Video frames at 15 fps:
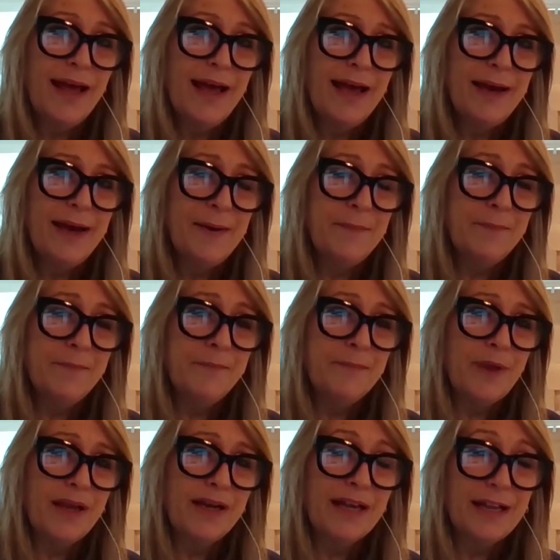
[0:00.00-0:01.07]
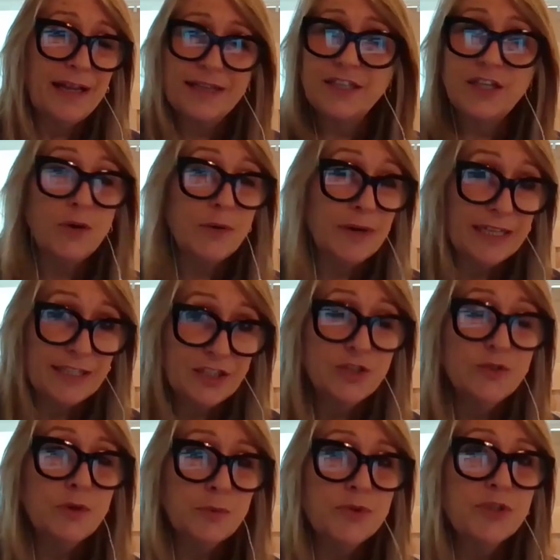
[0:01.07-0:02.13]
And I
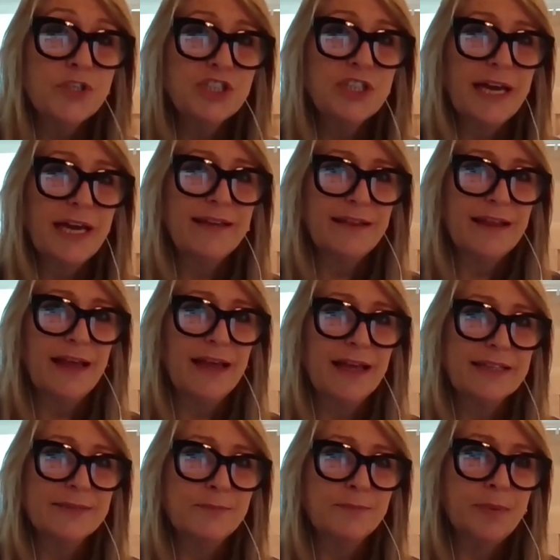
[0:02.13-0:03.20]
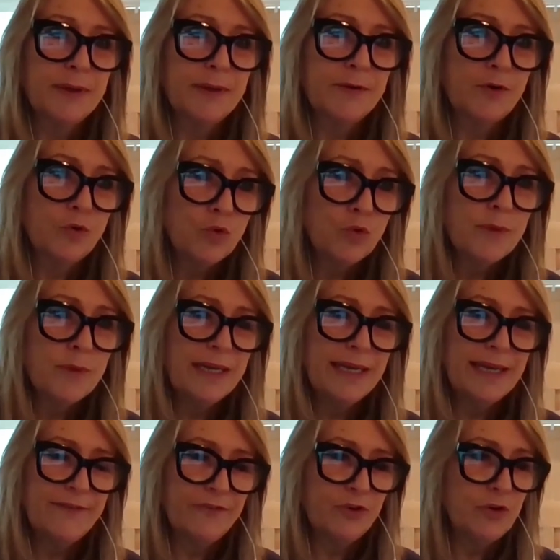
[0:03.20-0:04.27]
do appreciate that. But normally,
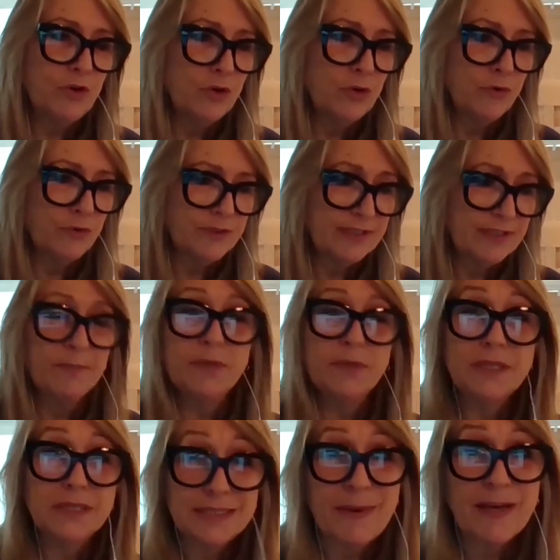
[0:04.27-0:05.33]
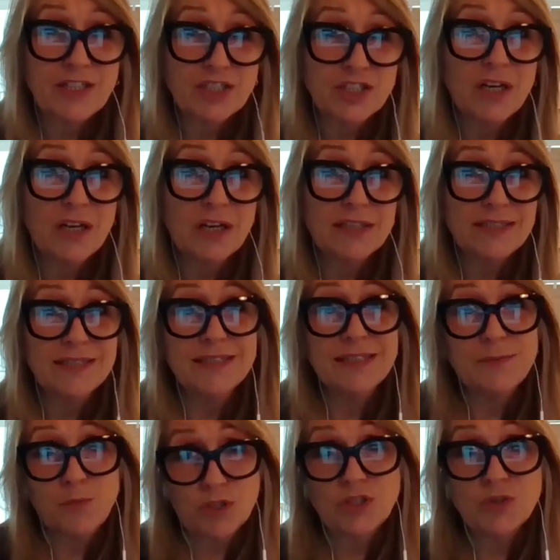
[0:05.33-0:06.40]
if you look for somebody that specializes
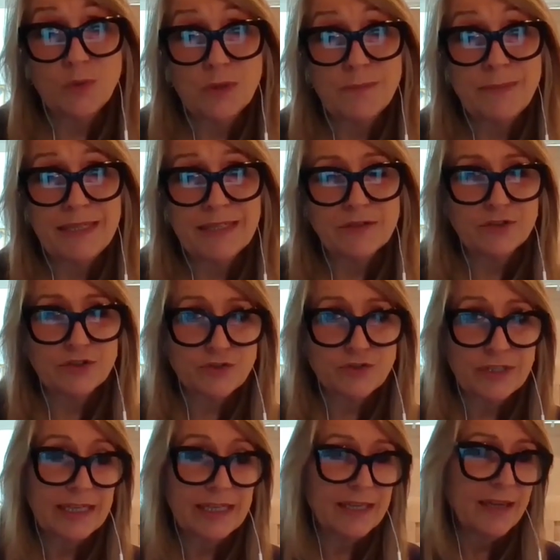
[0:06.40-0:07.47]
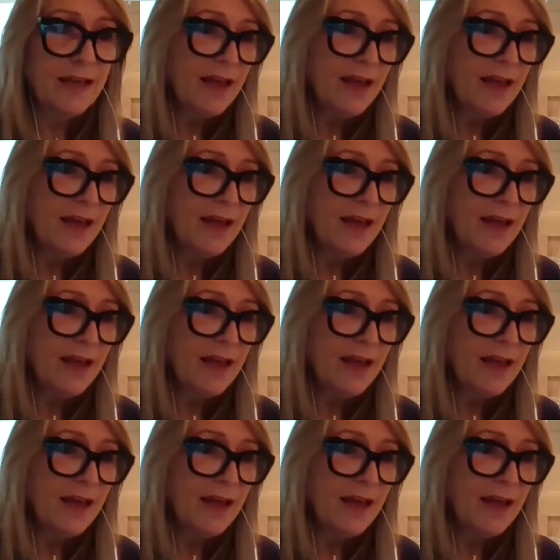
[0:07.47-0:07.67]
in one-to-one medical screening,